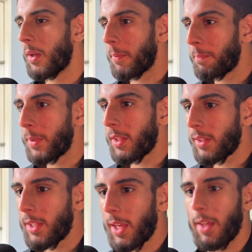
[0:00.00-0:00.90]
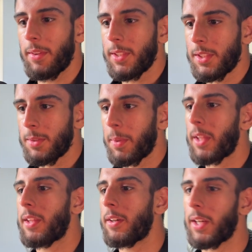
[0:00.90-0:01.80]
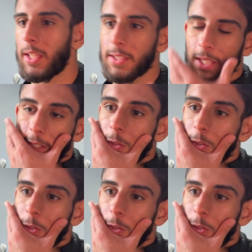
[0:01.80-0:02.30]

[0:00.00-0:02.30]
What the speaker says: But yeah, this is my theory, is that